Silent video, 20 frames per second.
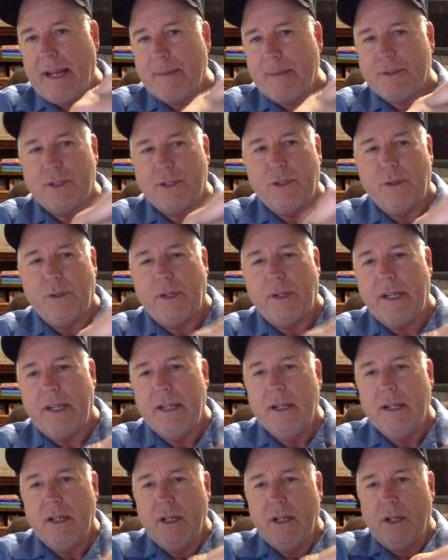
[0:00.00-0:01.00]
absolutely
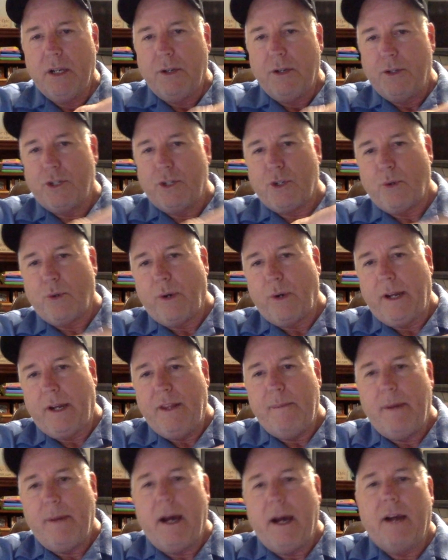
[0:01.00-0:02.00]

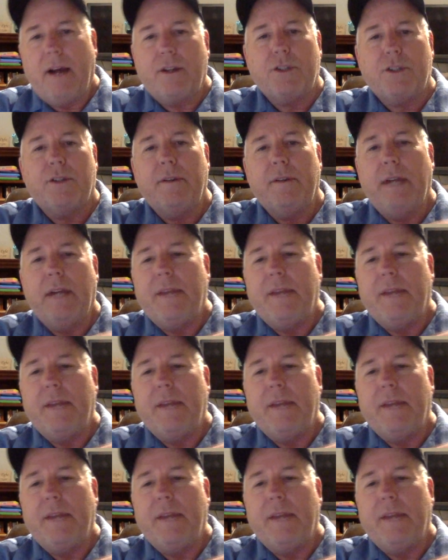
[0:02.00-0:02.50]
destroying the box.